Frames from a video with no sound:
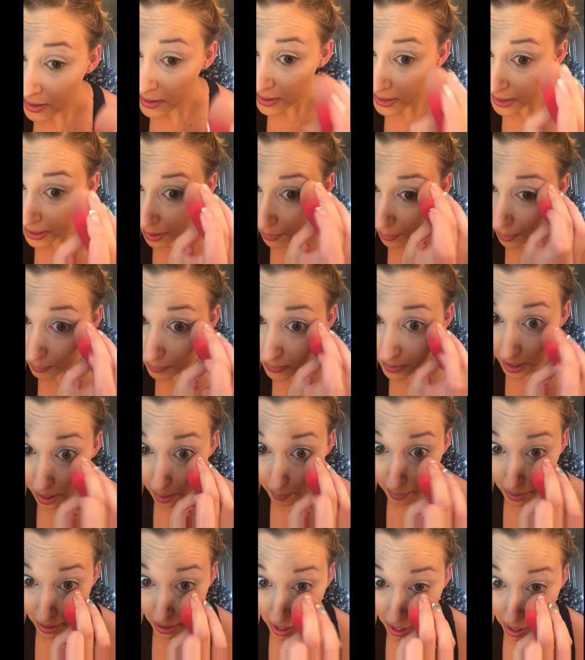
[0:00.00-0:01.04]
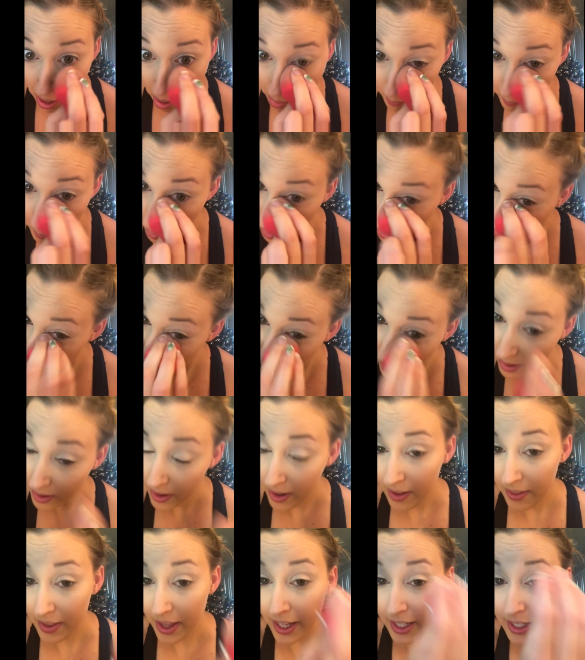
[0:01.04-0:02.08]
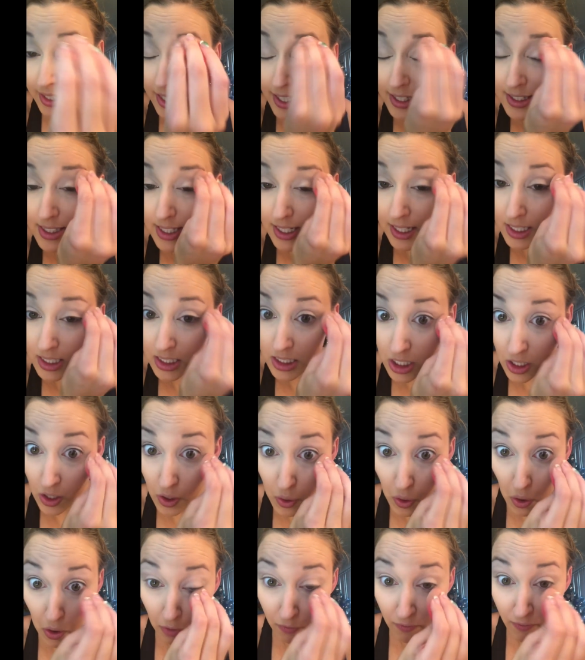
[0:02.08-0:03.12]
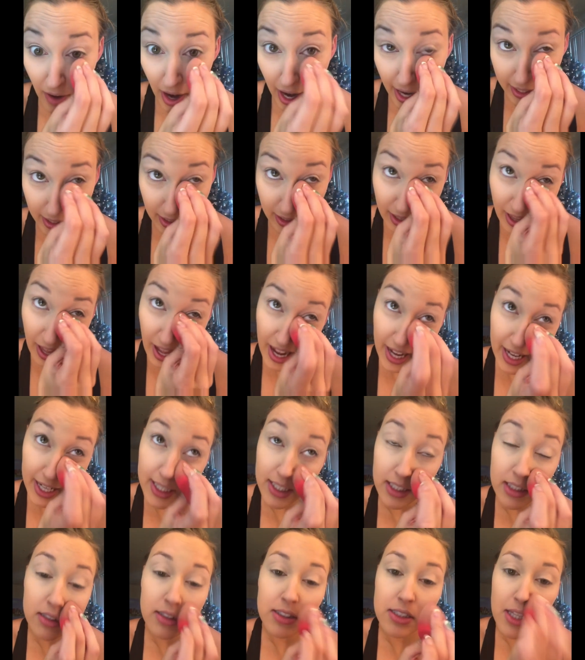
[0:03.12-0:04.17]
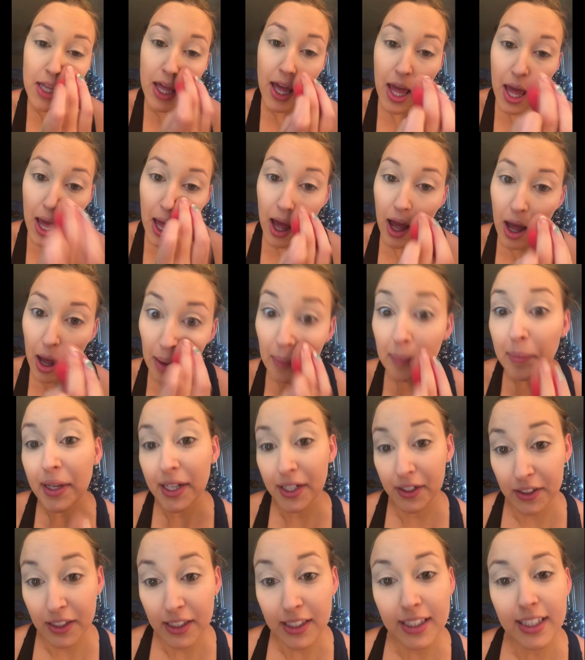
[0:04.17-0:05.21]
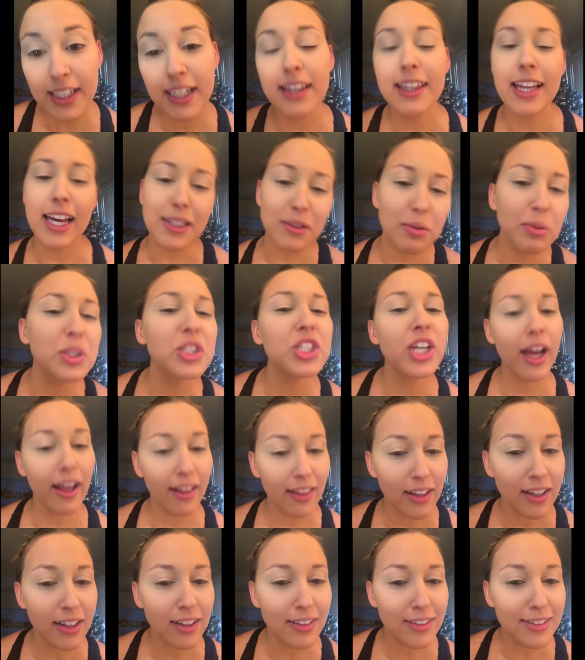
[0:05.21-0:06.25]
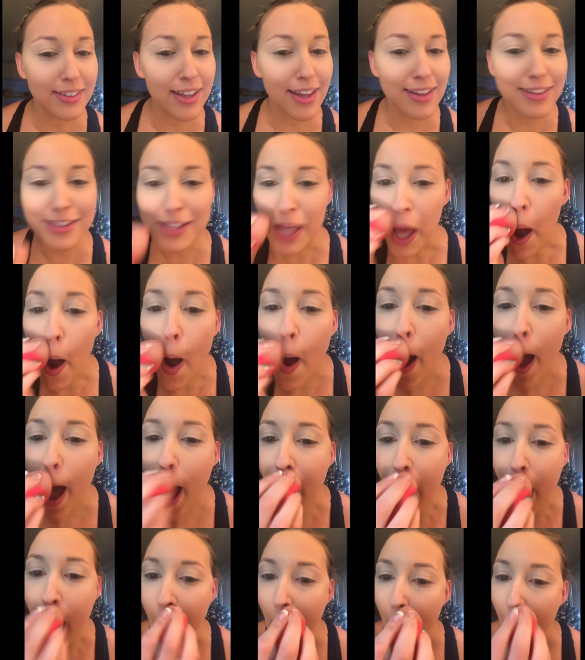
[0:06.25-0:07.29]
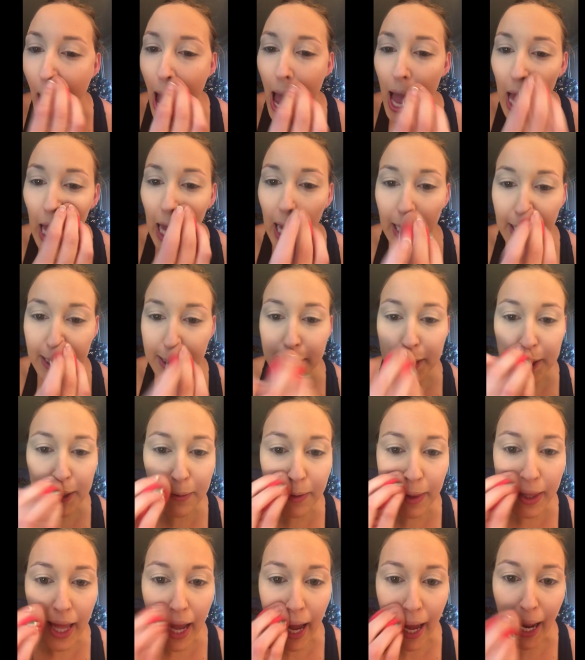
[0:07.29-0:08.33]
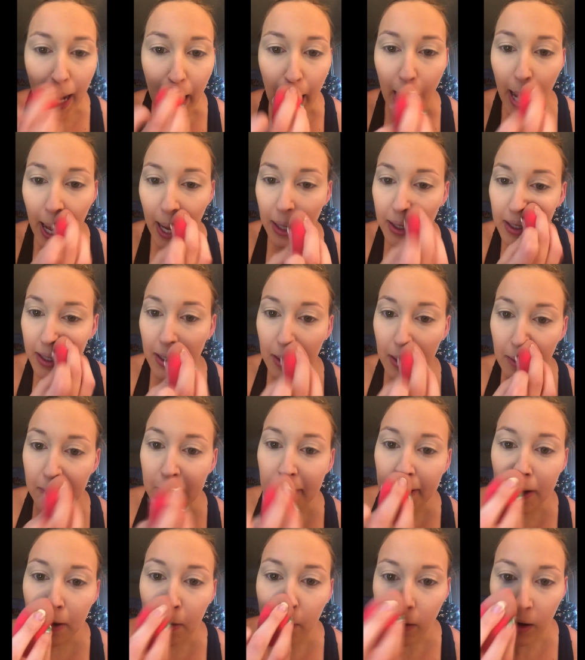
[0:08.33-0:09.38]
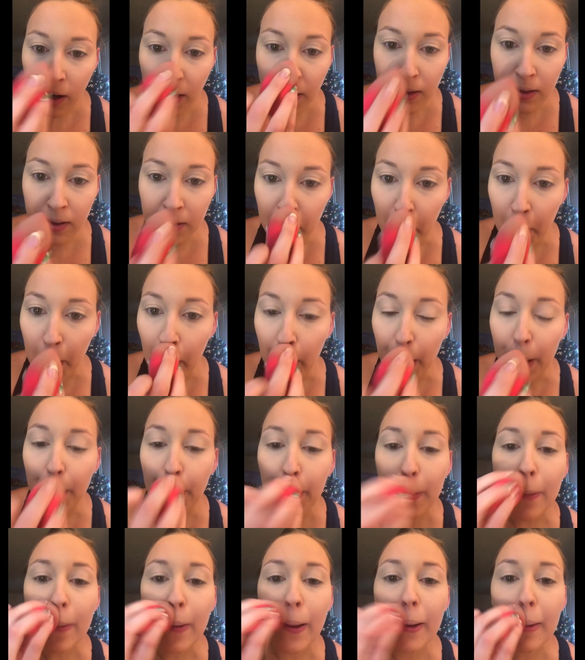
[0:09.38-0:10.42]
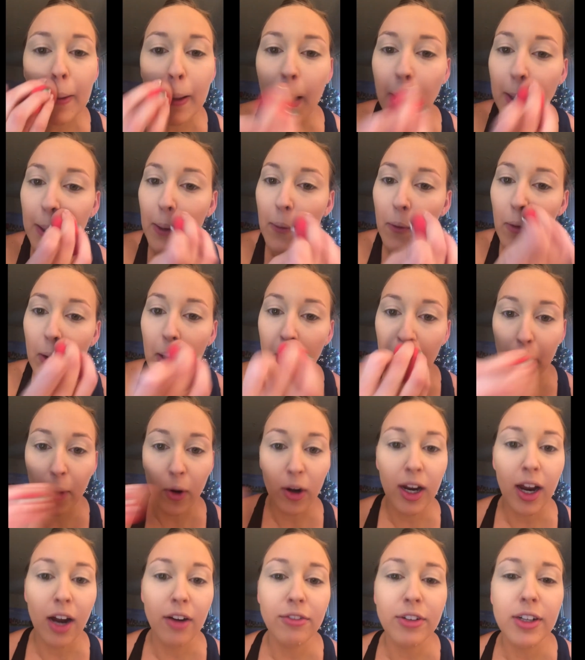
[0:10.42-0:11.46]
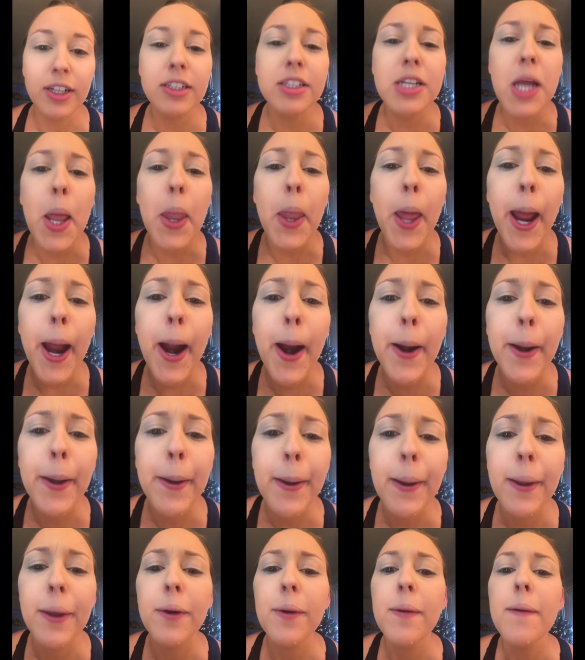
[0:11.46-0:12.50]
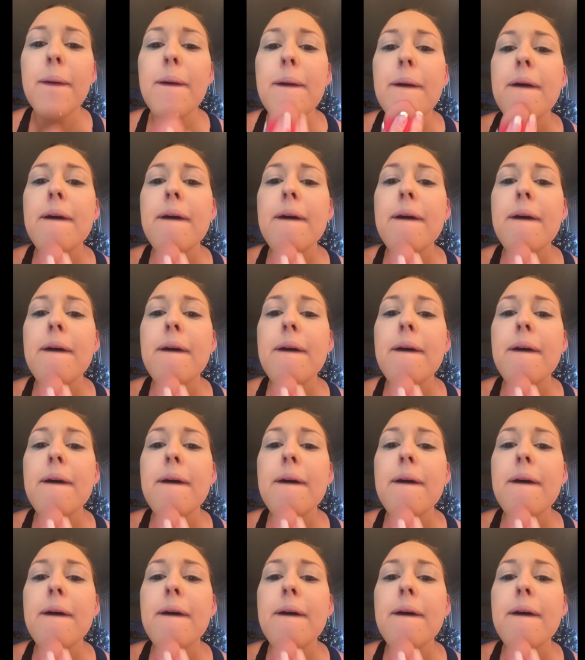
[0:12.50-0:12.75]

See how I'm dabbing inward? That gets into your fine lines. Apparently, that's what Jaclyn Hill says, so I do that. Then I'm gonna go under the nose because I just need more coverage there too.